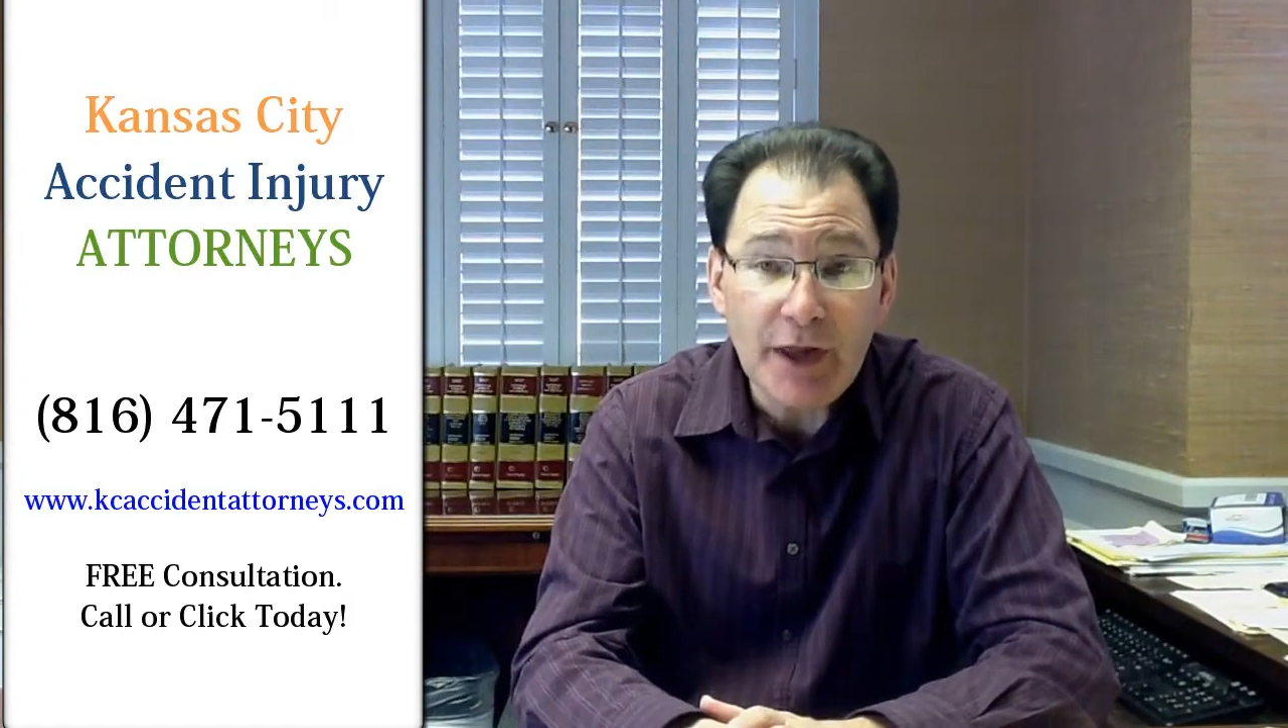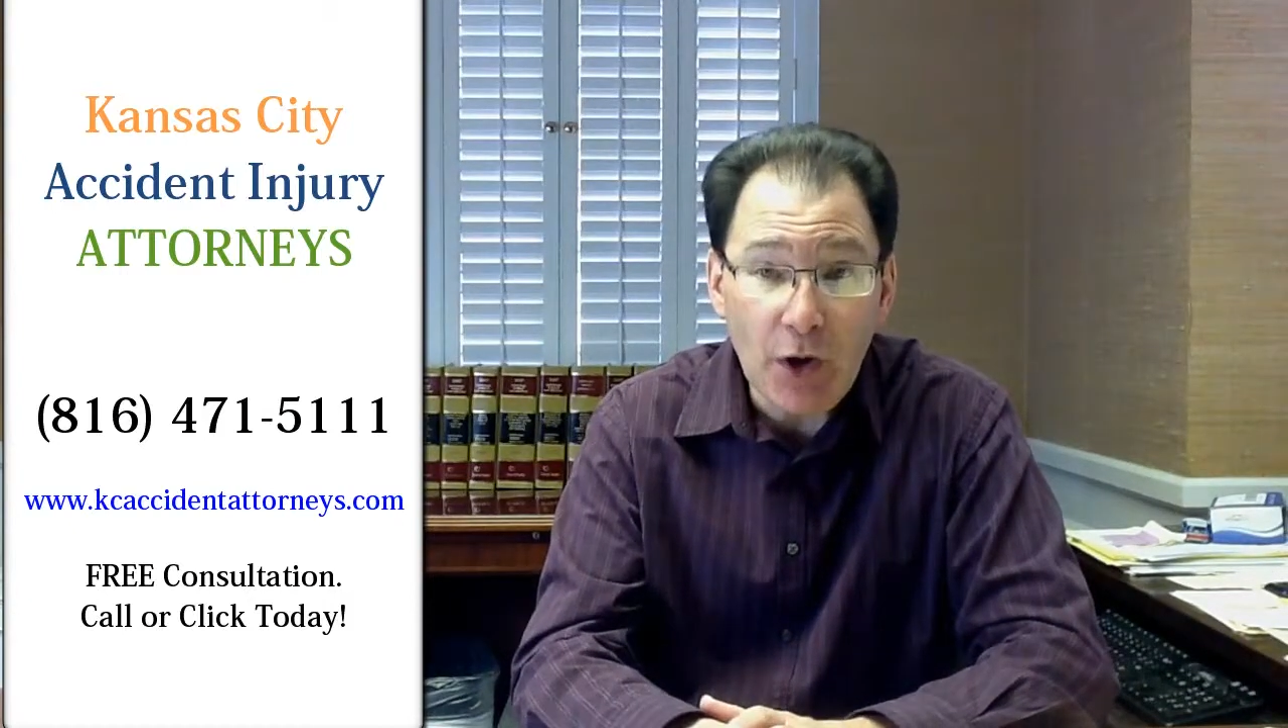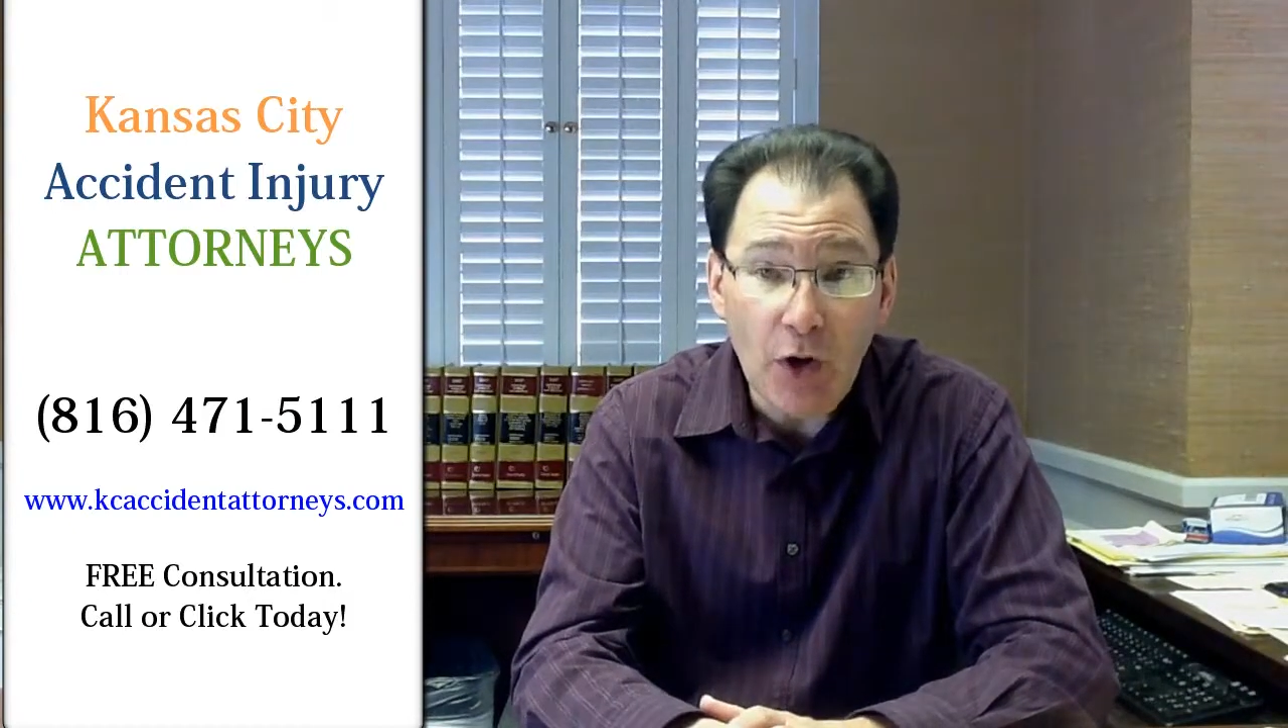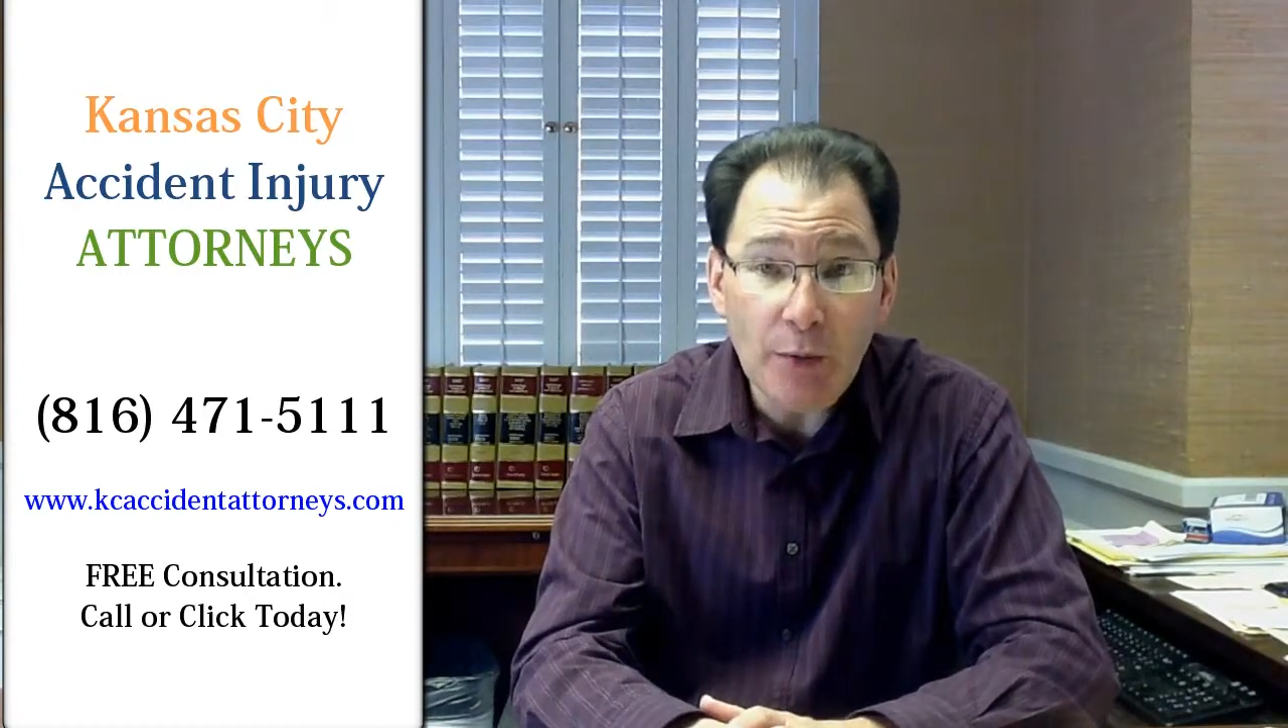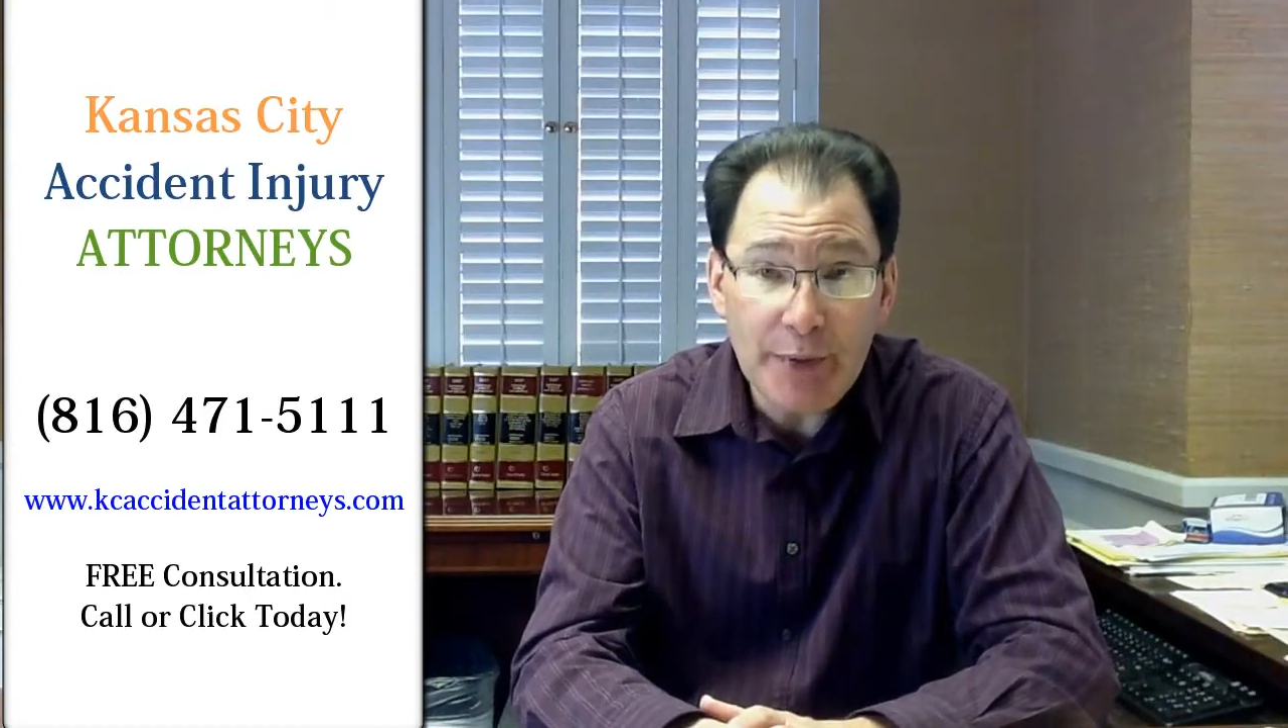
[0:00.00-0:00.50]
that all